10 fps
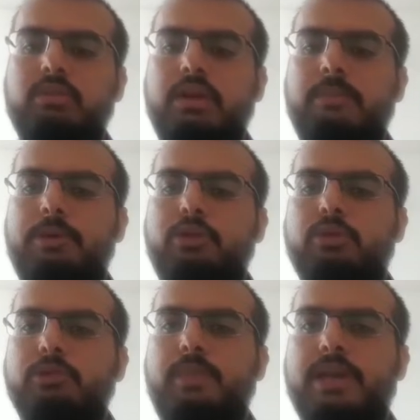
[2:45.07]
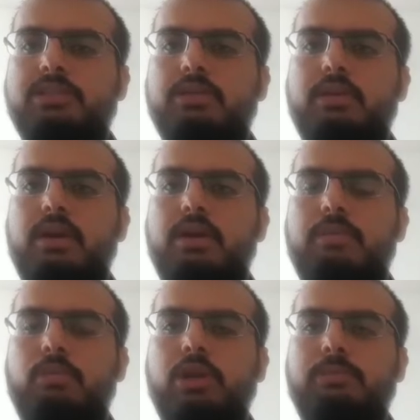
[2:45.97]
compared to his past
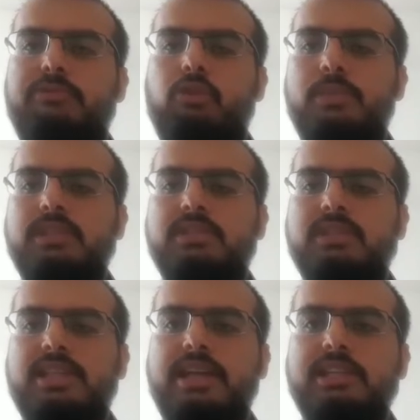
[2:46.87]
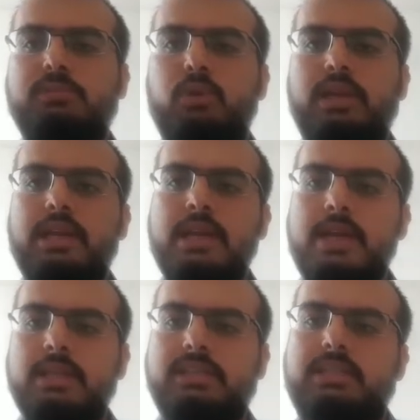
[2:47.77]
bowling performances, is that he's bowling
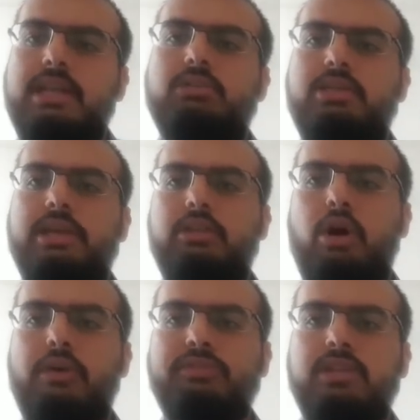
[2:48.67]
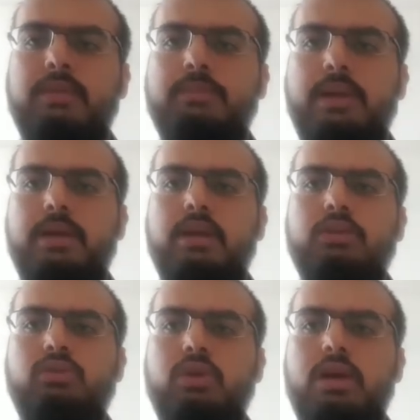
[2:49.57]
just outside the off stump,
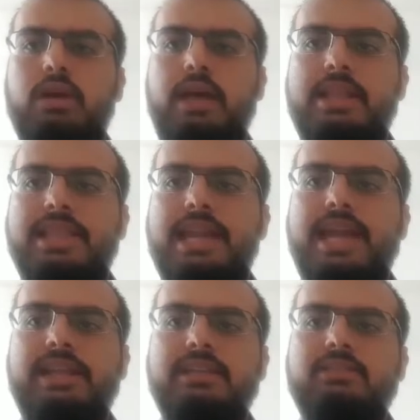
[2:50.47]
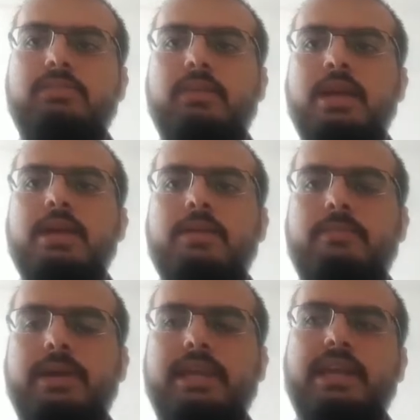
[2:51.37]
and that line is
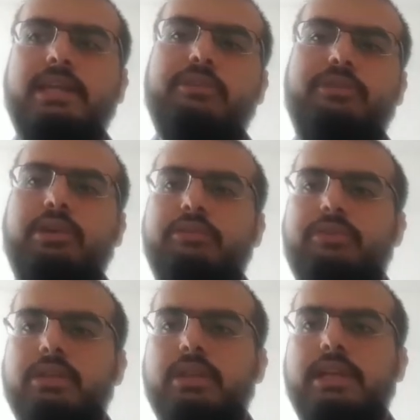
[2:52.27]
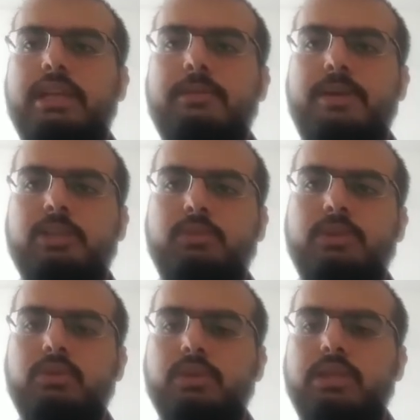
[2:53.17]
making it difficult for the England
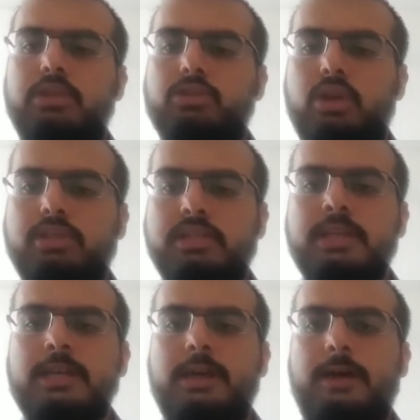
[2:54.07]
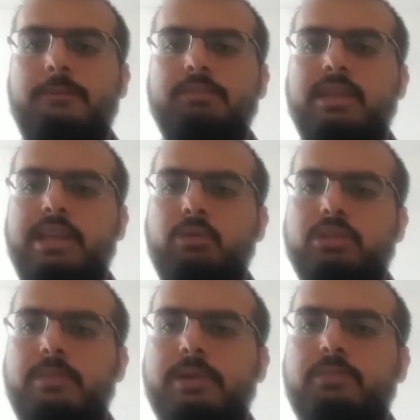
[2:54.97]
batsmen to hit the shots. He
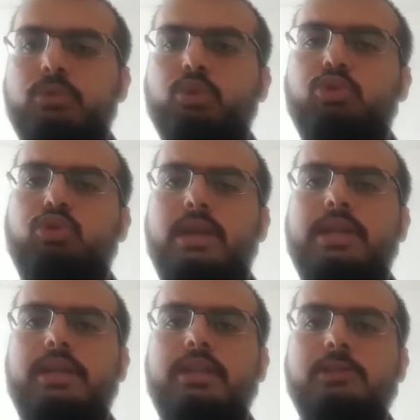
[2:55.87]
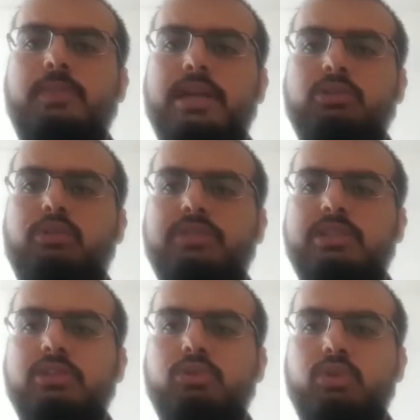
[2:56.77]
was a bit too straight in his past
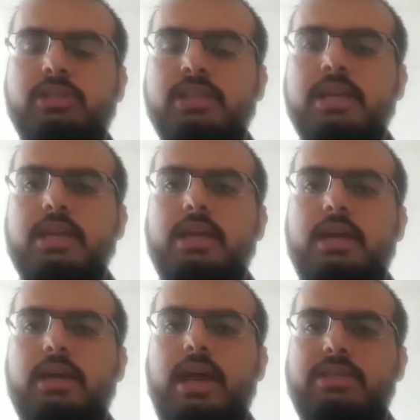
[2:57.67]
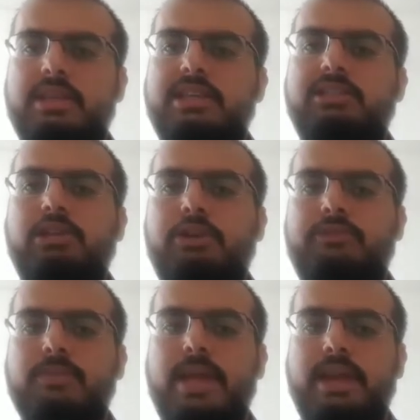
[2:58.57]
overseas tours. I think he's learned
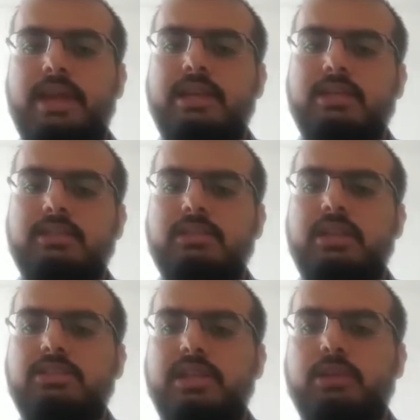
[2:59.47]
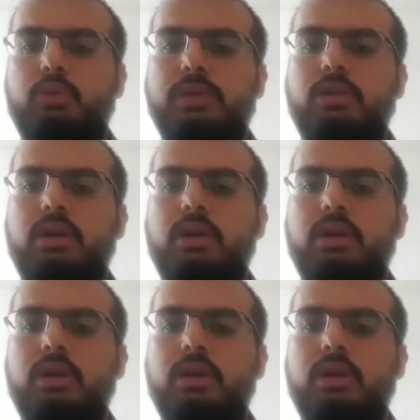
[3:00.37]
from that, and his stint with